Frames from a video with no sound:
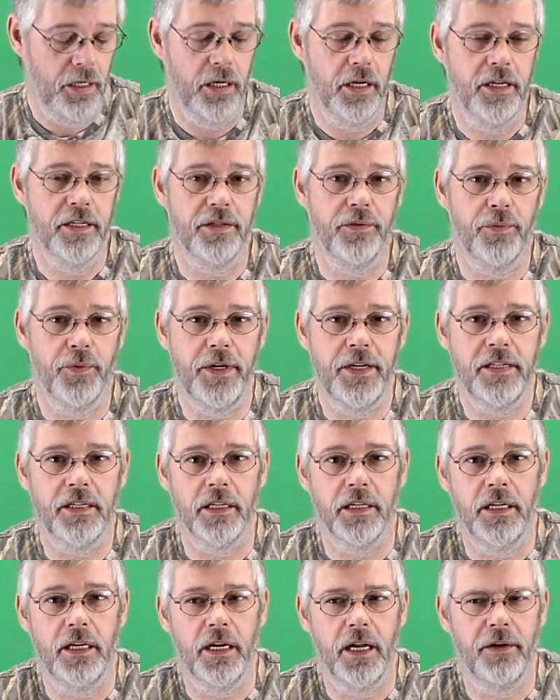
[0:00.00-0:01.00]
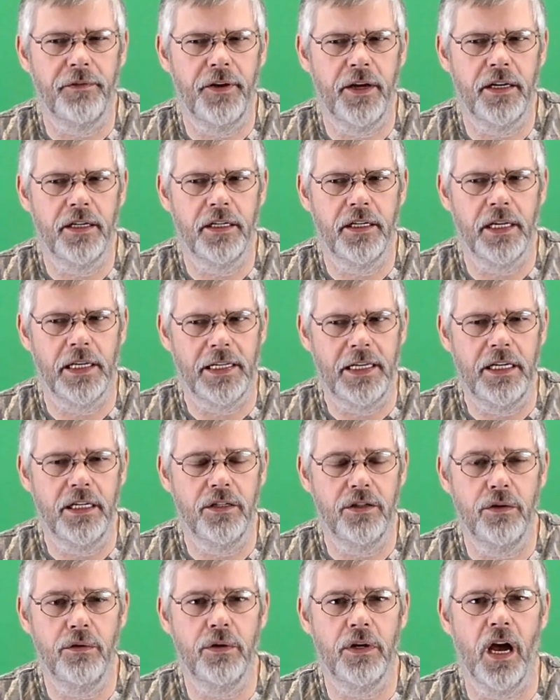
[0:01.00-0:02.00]
As of recently, and I've had to
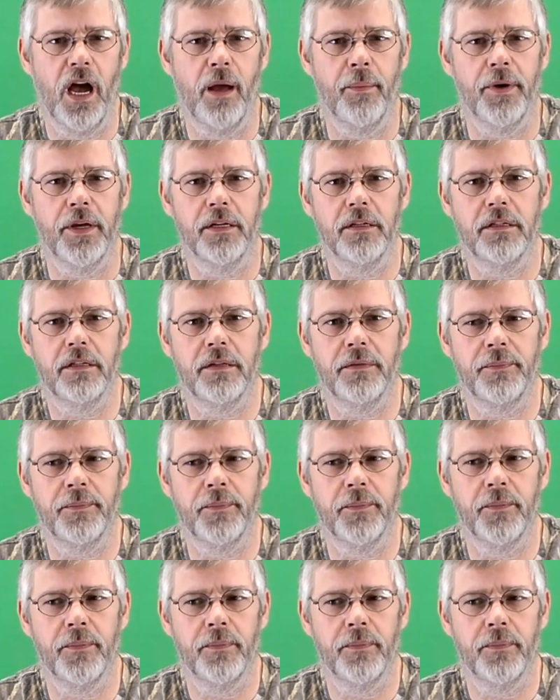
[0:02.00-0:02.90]
delete 2 comments,